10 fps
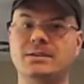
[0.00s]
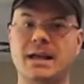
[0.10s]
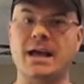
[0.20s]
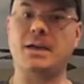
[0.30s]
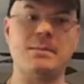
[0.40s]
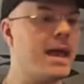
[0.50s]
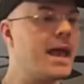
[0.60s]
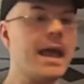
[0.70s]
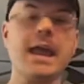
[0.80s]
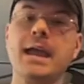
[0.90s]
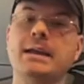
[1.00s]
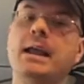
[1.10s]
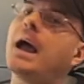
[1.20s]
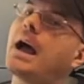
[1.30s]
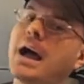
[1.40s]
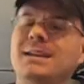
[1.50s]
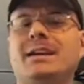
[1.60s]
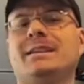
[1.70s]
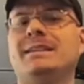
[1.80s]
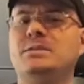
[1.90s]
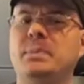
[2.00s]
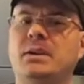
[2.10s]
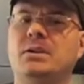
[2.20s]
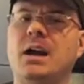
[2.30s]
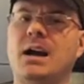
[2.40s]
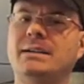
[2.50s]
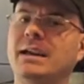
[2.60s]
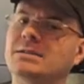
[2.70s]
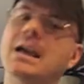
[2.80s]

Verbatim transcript: time. And I like these beer cocktails.